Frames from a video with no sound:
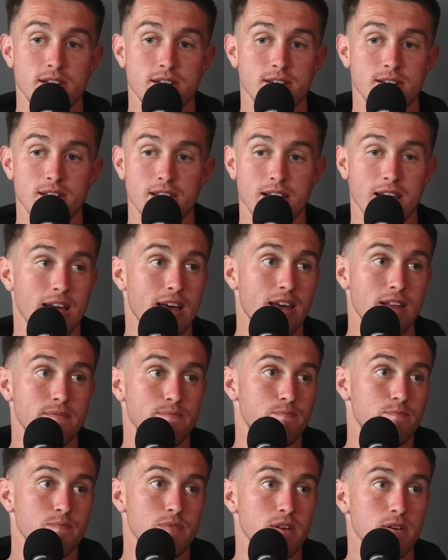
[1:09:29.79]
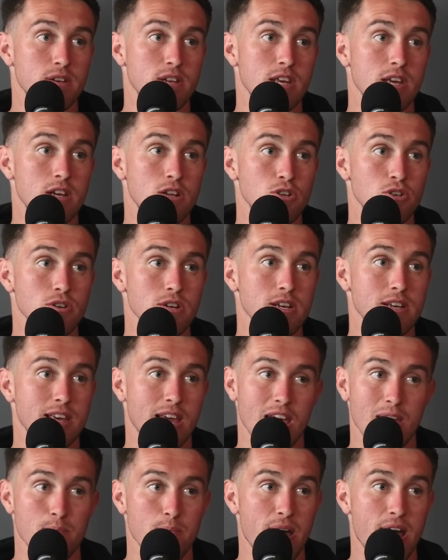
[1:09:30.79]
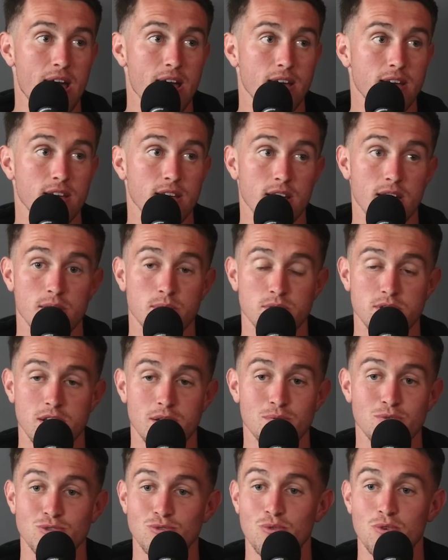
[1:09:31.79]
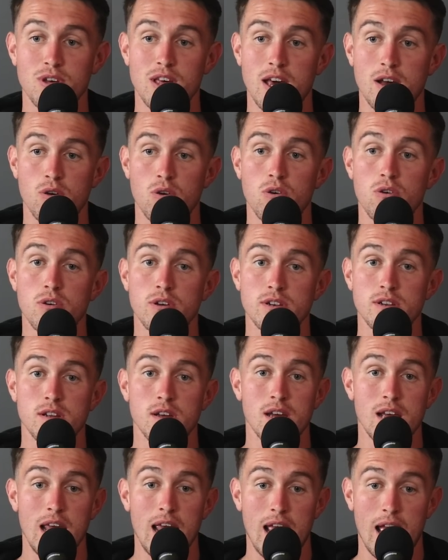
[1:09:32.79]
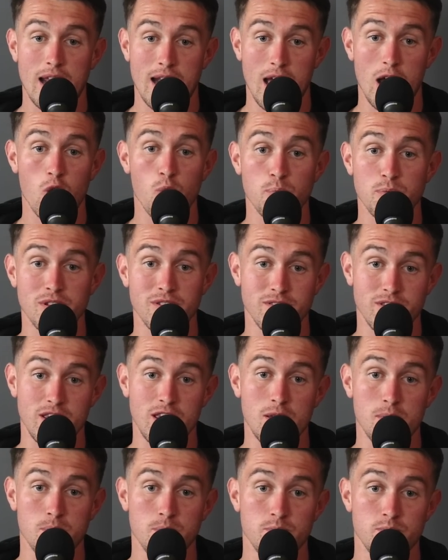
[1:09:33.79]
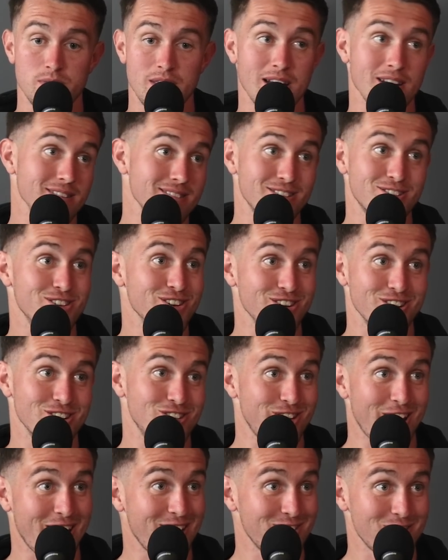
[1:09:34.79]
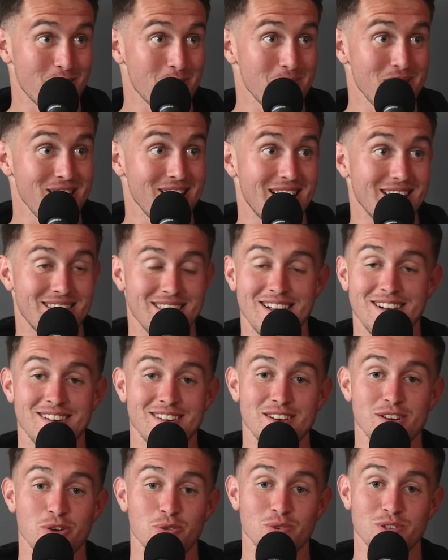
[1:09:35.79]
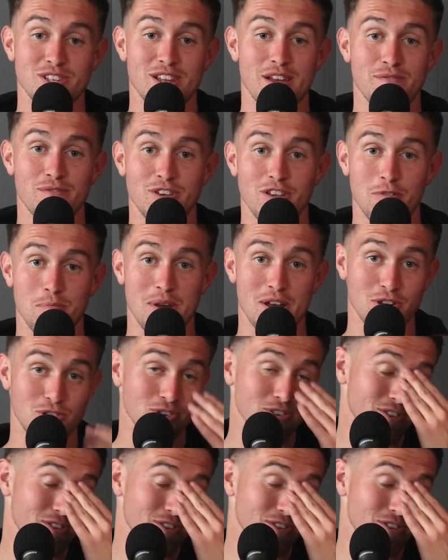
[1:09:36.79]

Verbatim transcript: Like I had a knee injury, came back and was able to score that goal and and help the team that took a chance on me. I think like was definitely special.